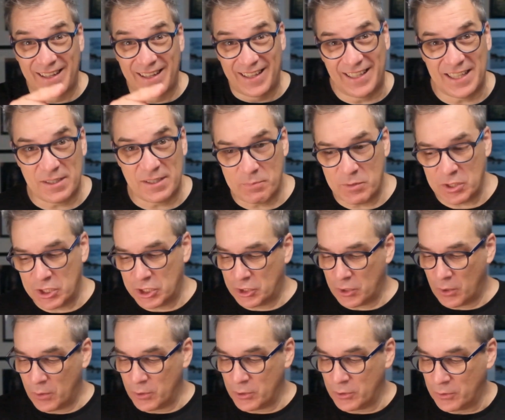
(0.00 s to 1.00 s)
Let me
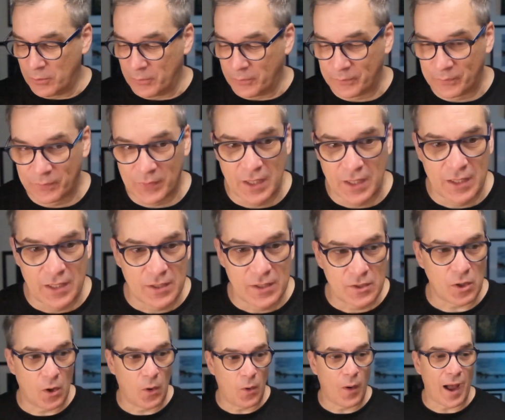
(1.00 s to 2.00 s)
show you.
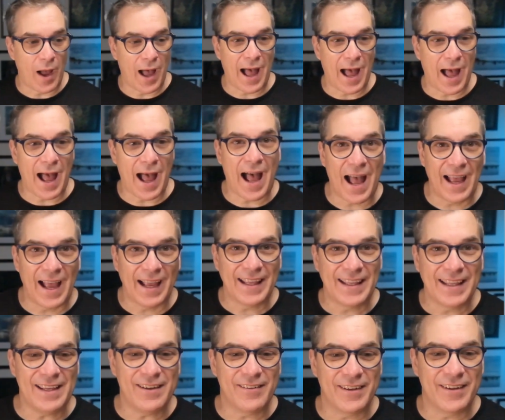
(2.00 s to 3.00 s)
So
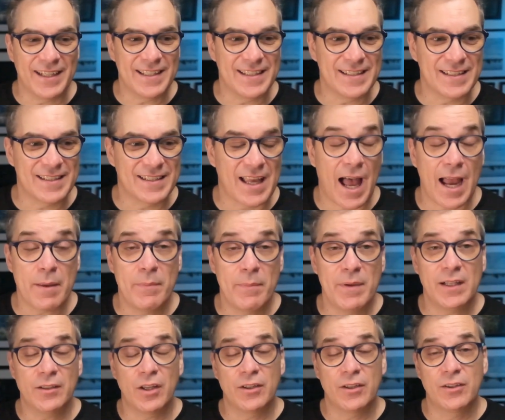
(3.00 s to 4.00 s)
here it is. I
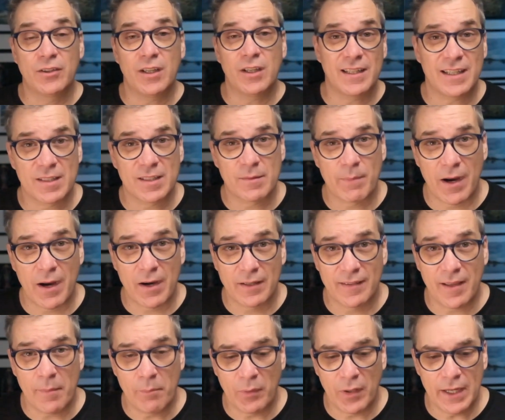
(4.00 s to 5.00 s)
built a .NET Aspire
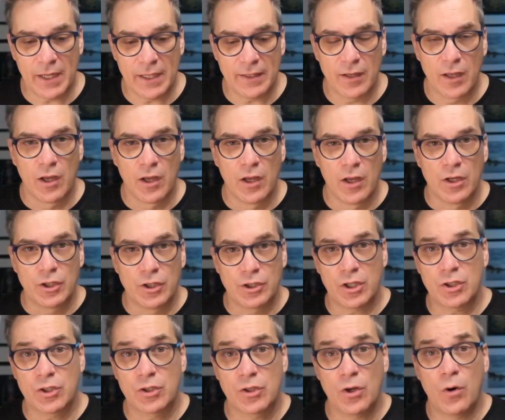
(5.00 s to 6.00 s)
template
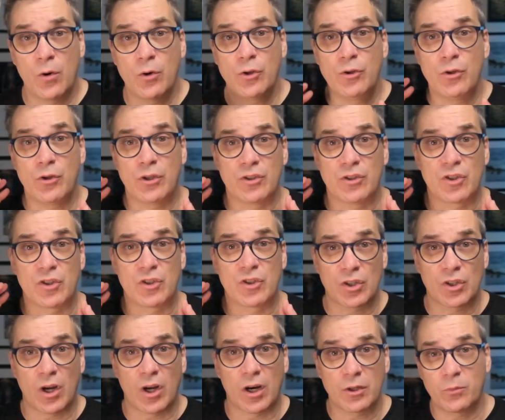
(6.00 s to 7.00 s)
just so you could
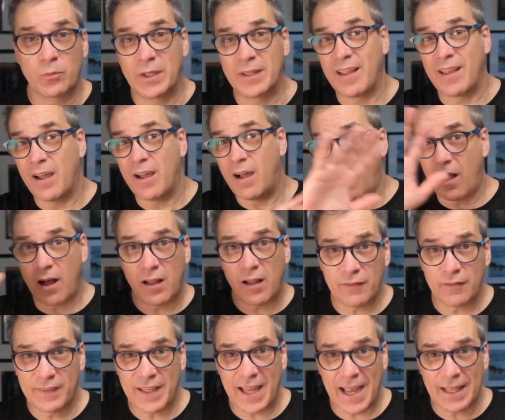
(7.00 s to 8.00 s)
start with all
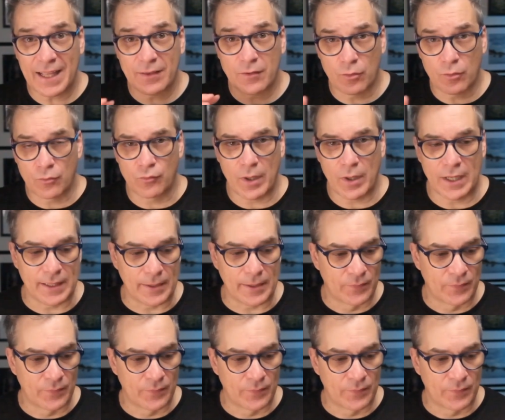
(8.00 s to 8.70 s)
of that ready.